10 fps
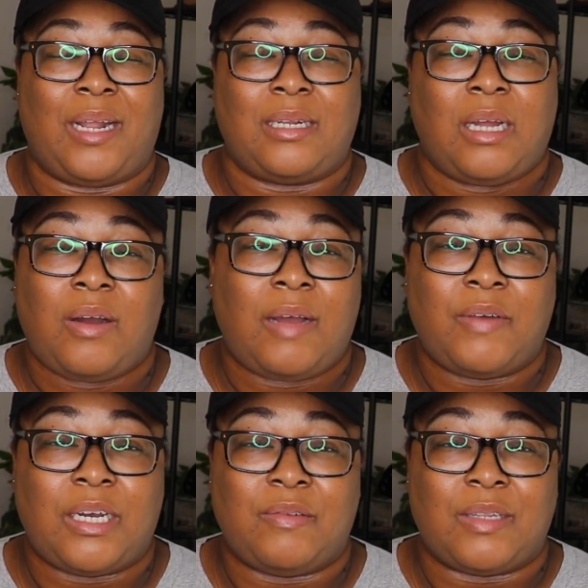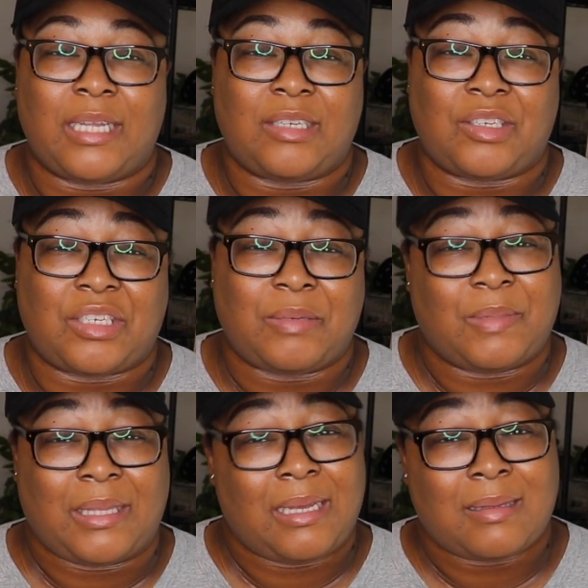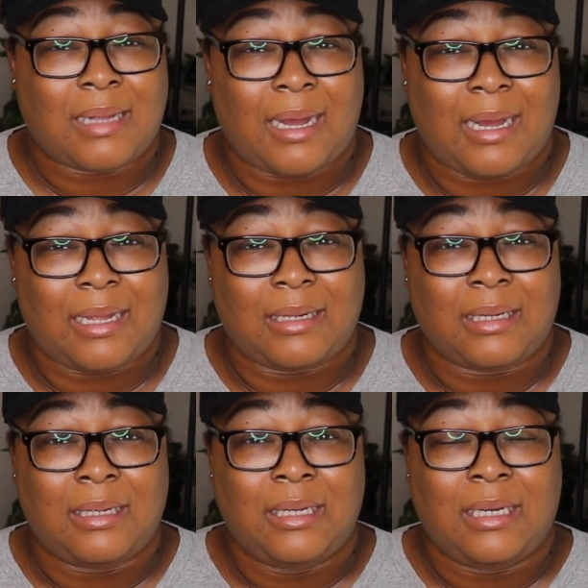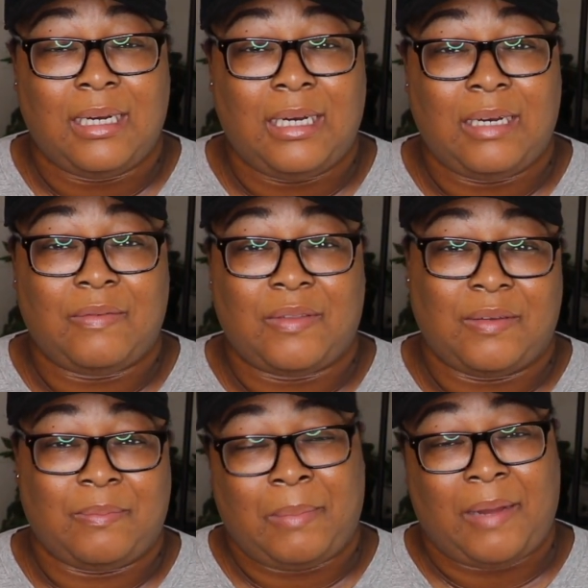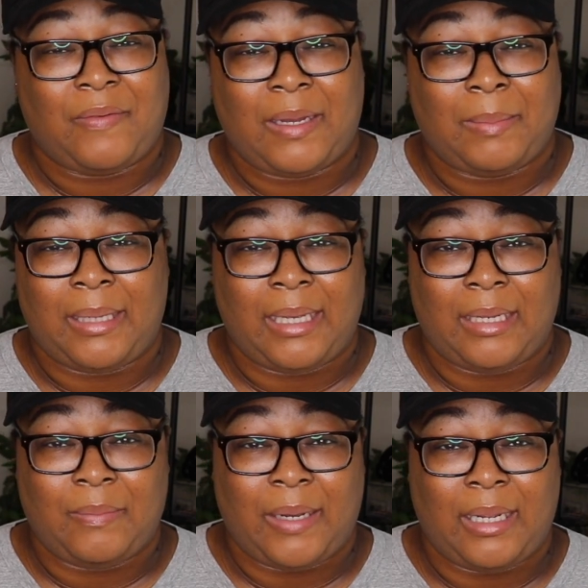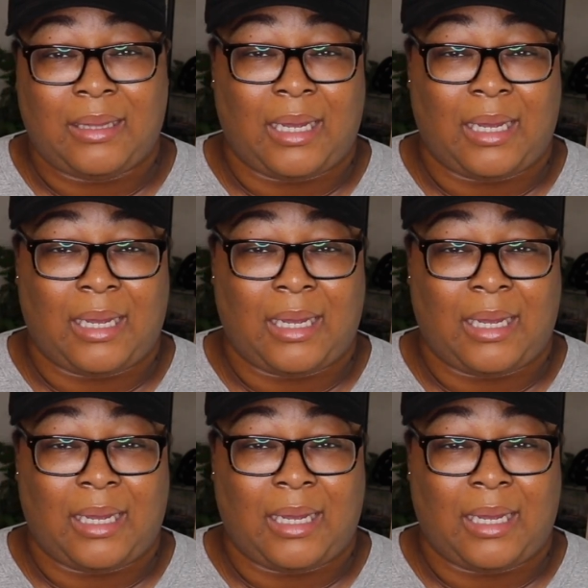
And I don't have a good relationship with that side of the, my family anyway.